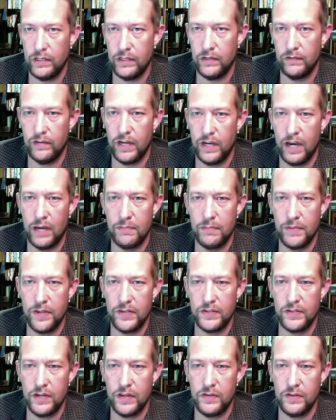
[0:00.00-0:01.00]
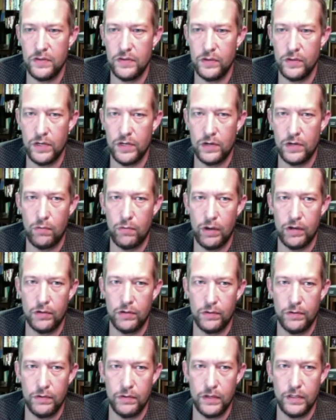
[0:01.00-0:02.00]
of God. But that's not the only
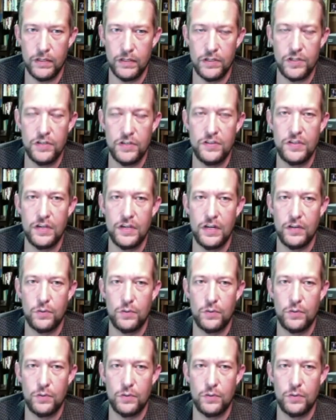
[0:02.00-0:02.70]
heretical thing that she said at the